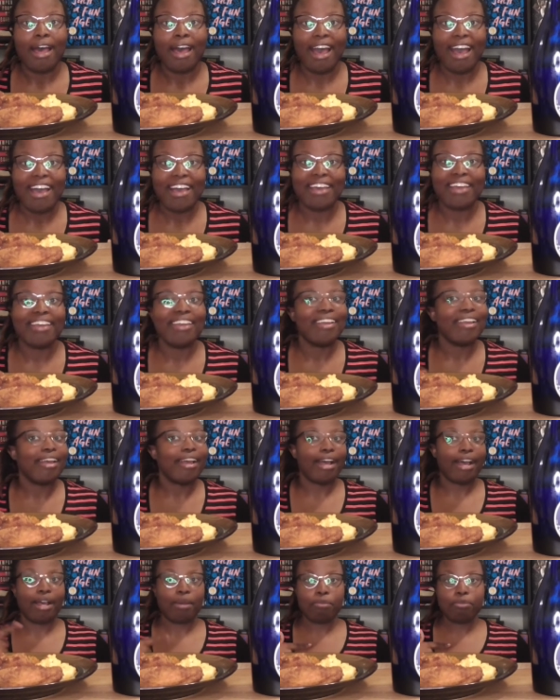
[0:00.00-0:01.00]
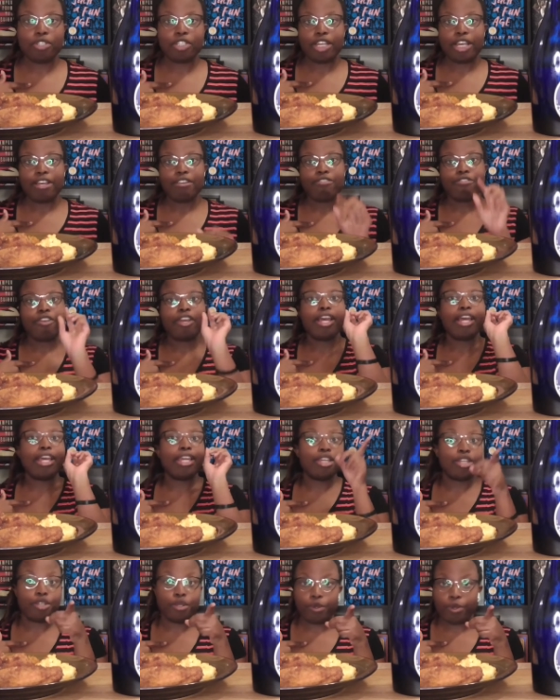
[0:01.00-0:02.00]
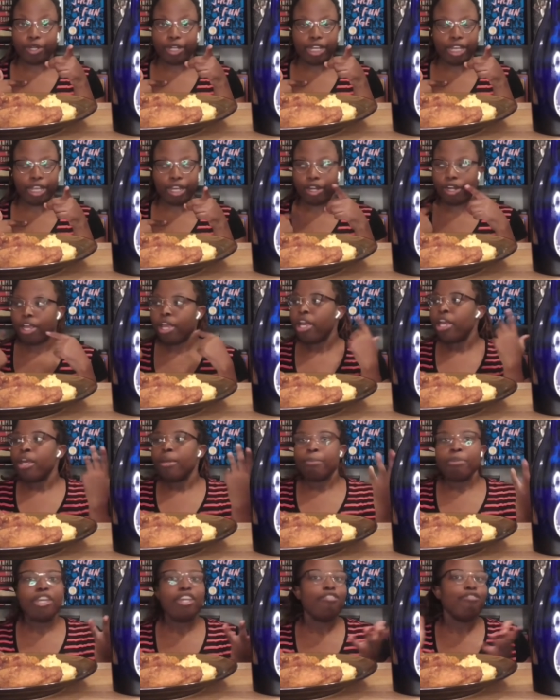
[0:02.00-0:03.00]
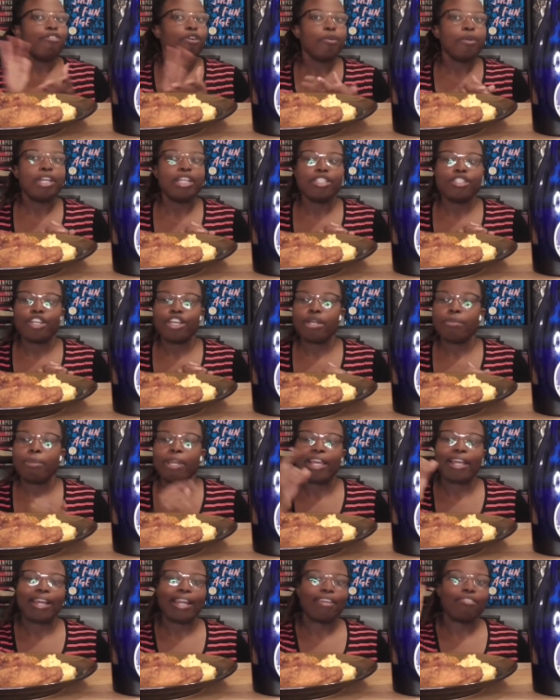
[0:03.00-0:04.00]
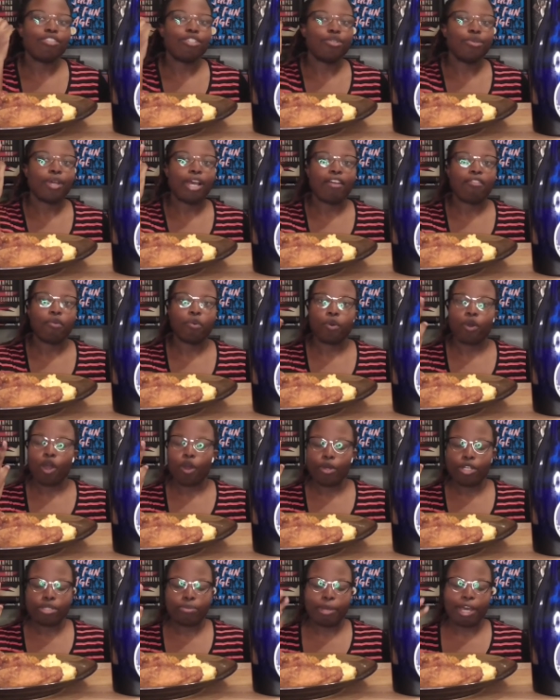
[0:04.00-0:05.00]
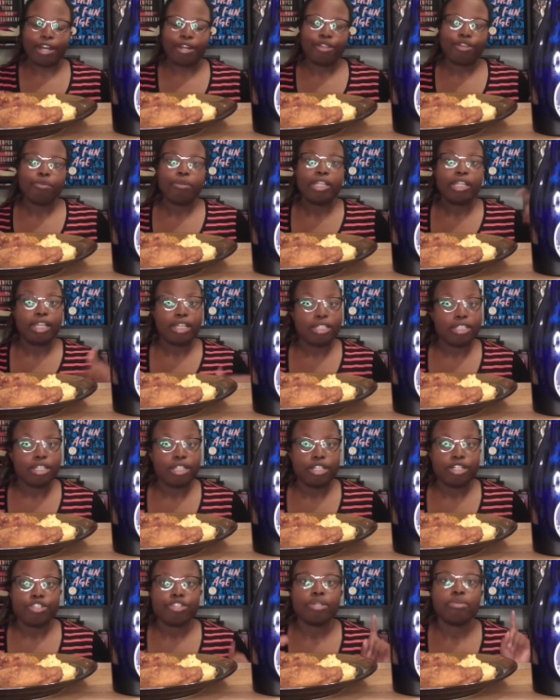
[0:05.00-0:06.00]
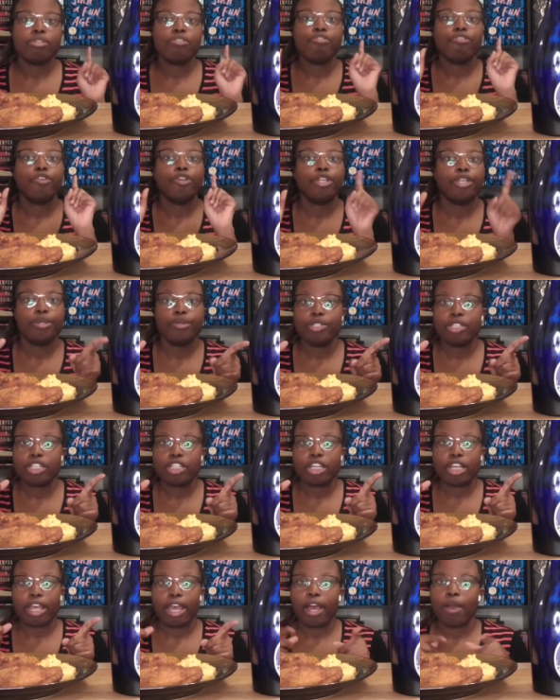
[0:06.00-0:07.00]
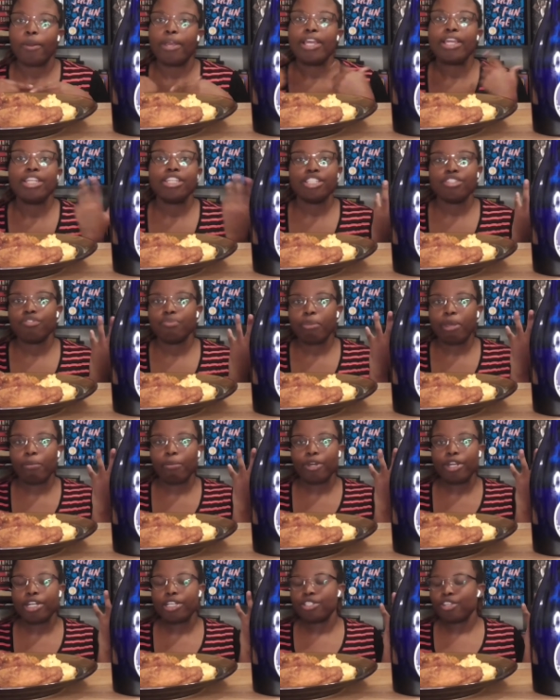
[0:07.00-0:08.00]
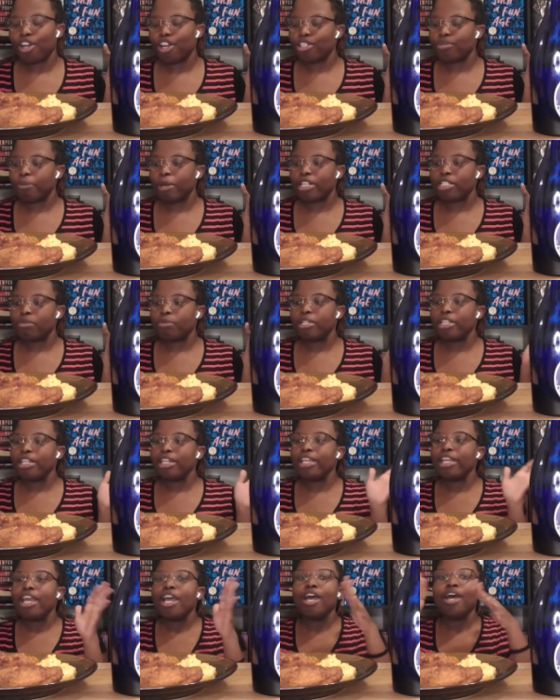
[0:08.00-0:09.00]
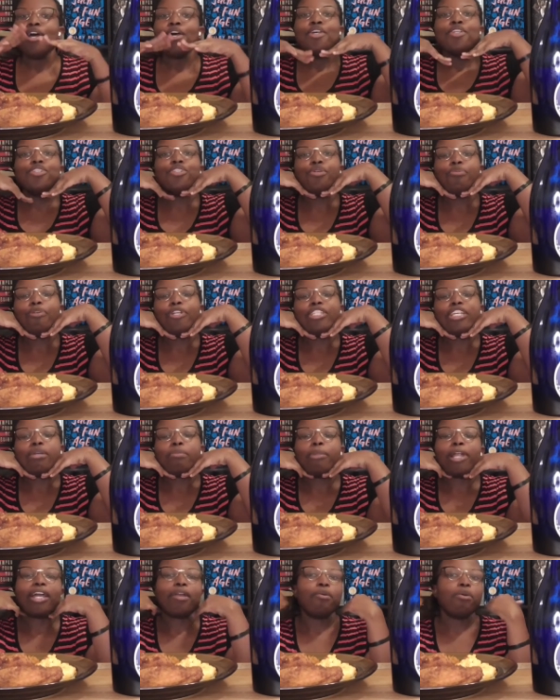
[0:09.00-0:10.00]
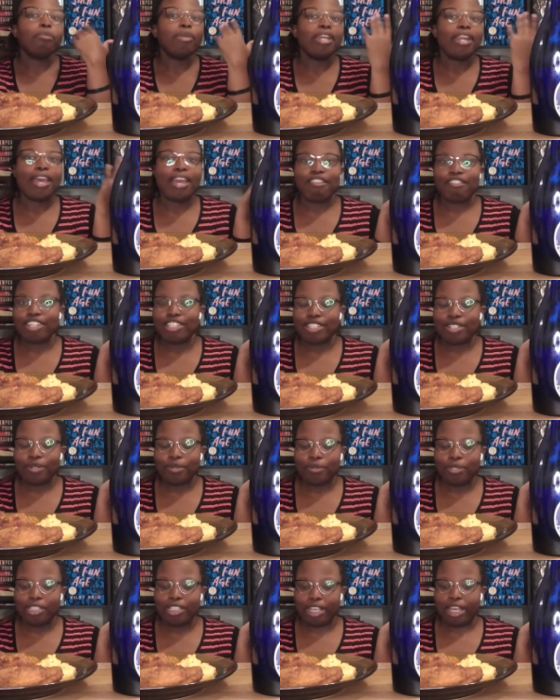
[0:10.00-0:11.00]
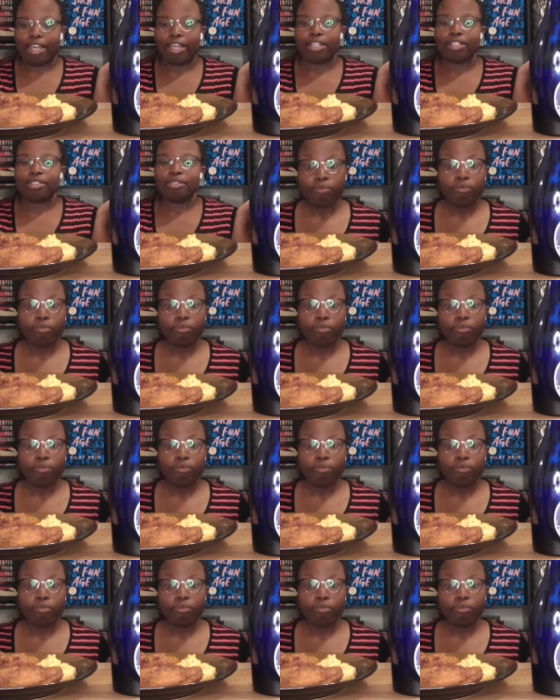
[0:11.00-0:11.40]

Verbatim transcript: Hi, I'm Jeff, and you're here. Before we get started, Black Lives Do Have and Will Always Matter. There'll be links in the description for you to check out. And just remember, it is our responsibility to protect black women every single day.